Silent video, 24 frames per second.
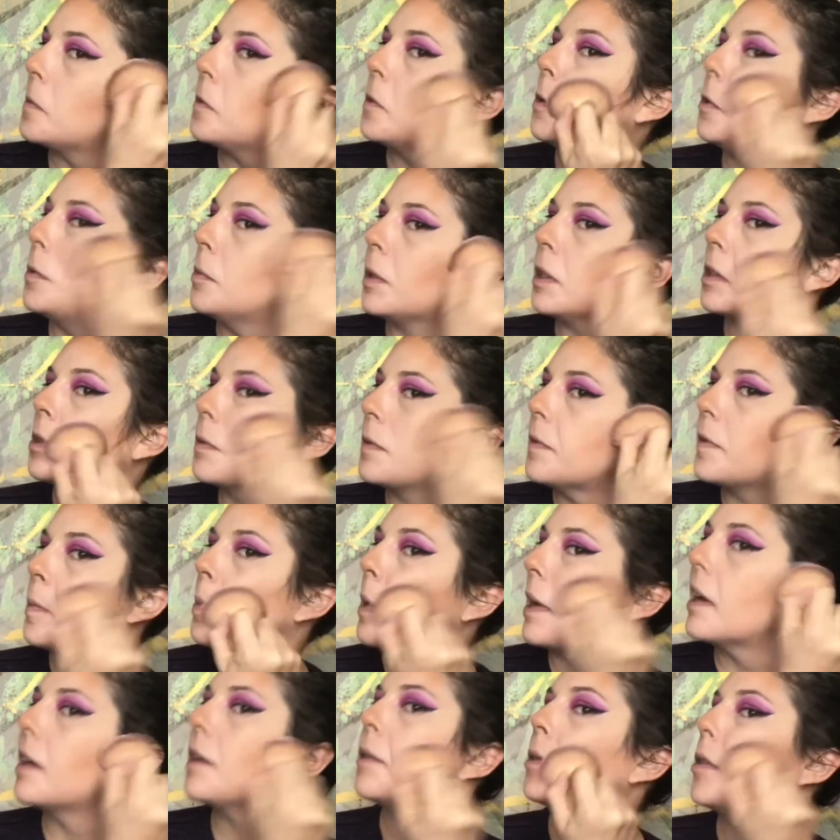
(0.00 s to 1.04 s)
too much
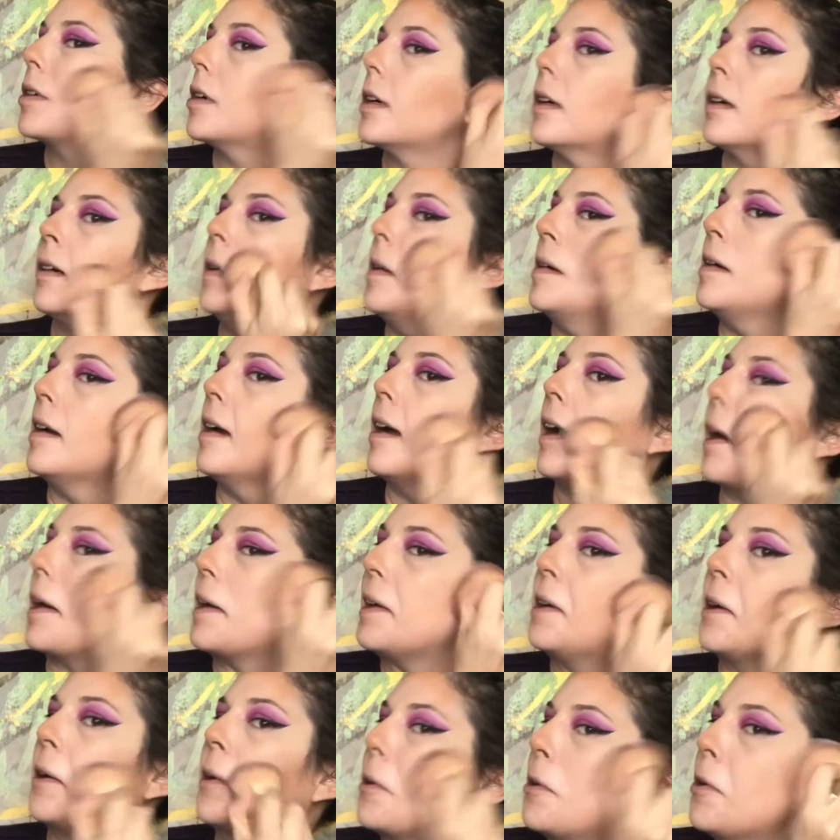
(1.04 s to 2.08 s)
powder. I
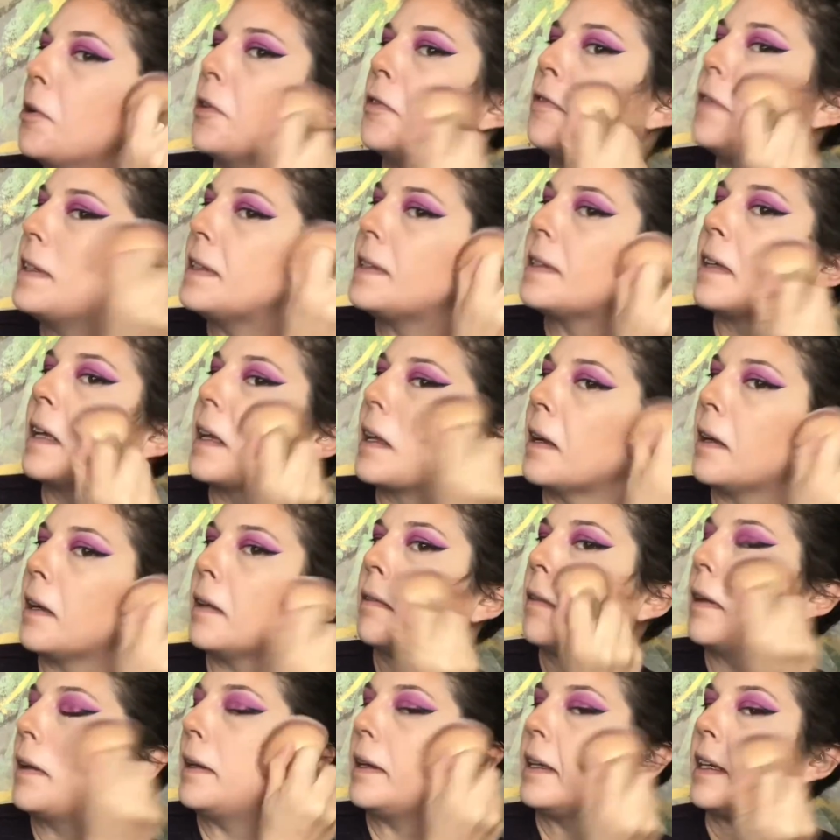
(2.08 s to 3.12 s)
don't know if it's going to
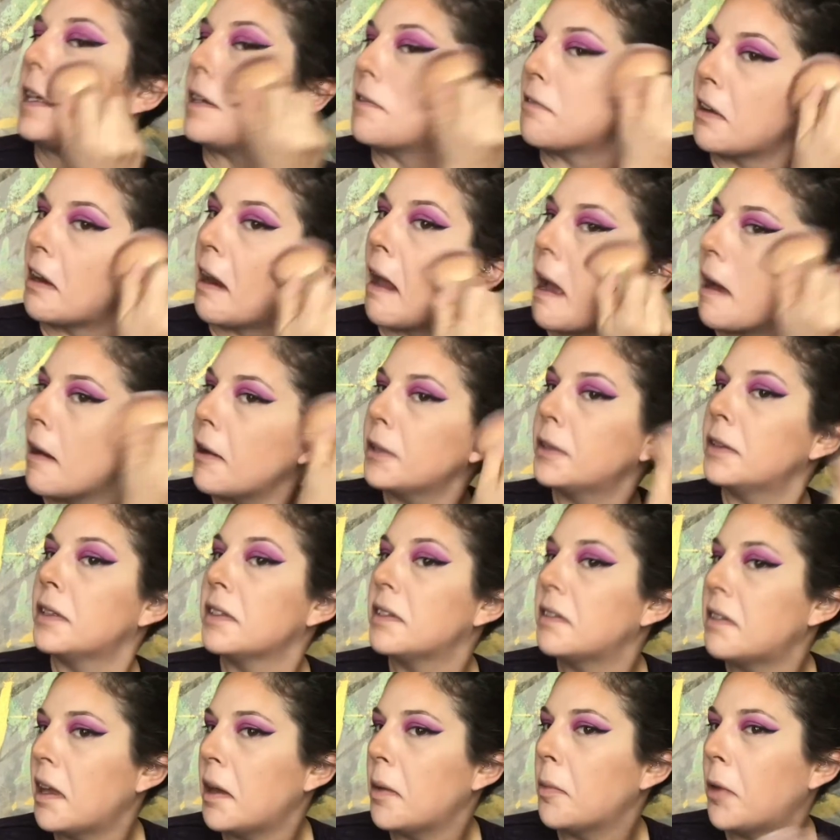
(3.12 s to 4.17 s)
like even out the
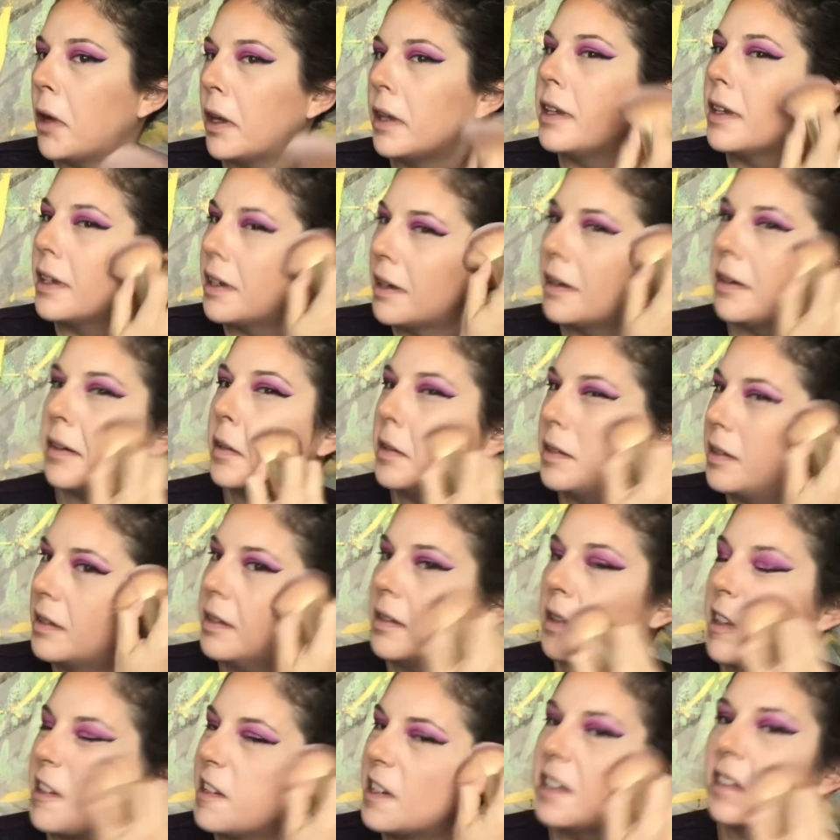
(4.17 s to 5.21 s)
same way, you know?
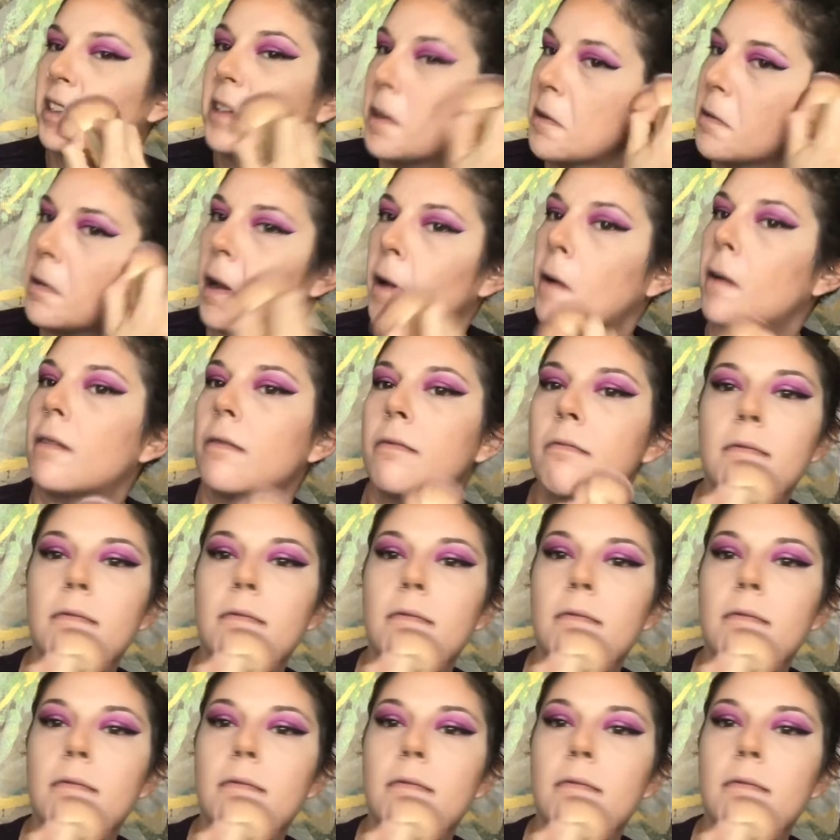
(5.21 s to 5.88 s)
I just don't know.